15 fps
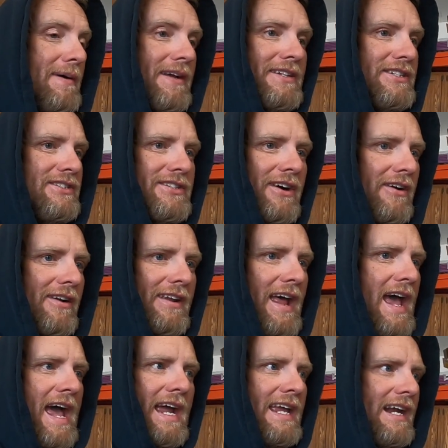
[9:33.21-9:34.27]
I just started
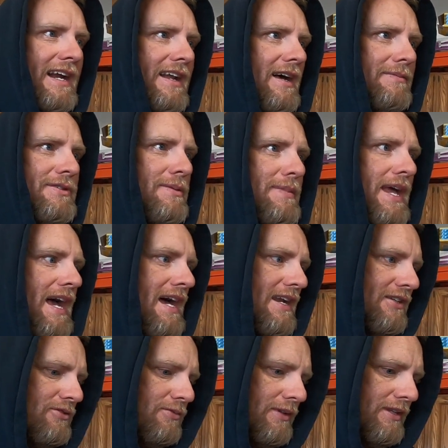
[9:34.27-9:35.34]
hacking it up, to be
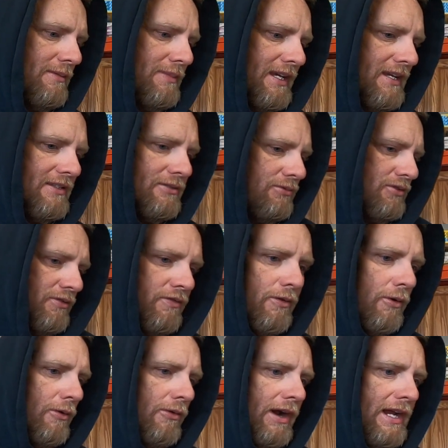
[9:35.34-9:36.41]
honest with you, because it was a
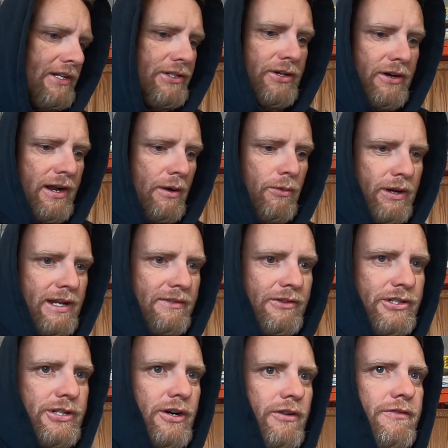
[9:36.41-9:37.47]
Ford Ranger and I wasn't even
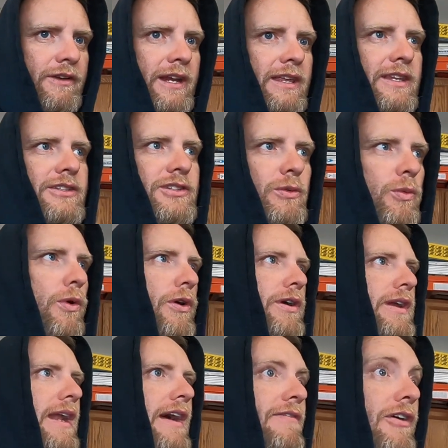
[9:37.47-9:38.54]
sure if any of this would
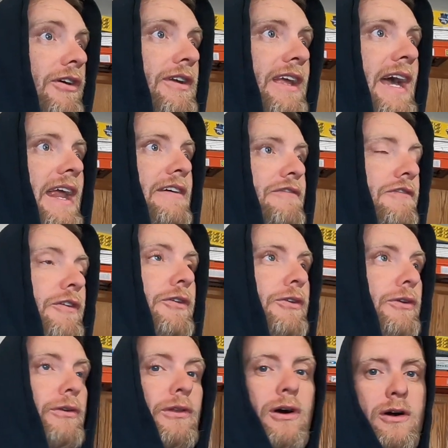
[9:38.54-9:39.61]
work, and I've already got it further
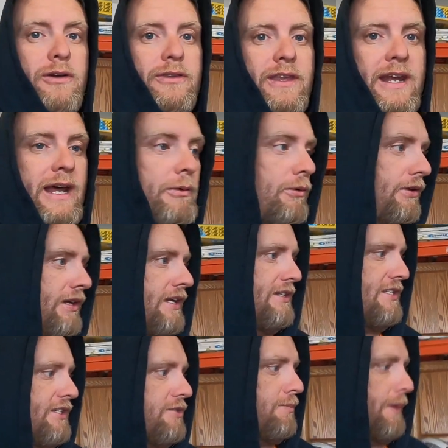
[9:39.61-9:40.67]
along than I really
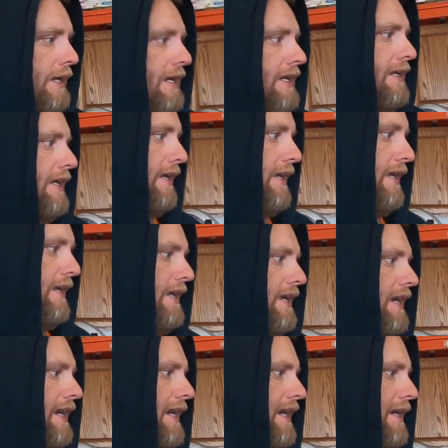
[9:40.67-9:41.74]
anticipated.
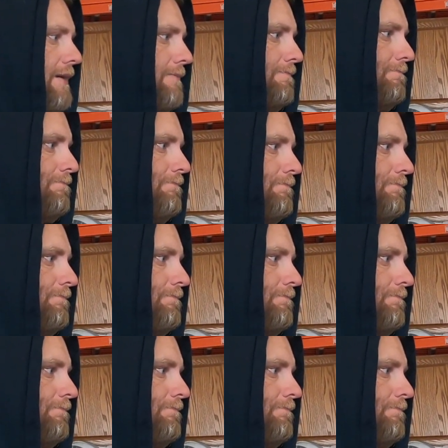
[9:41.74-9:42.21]
And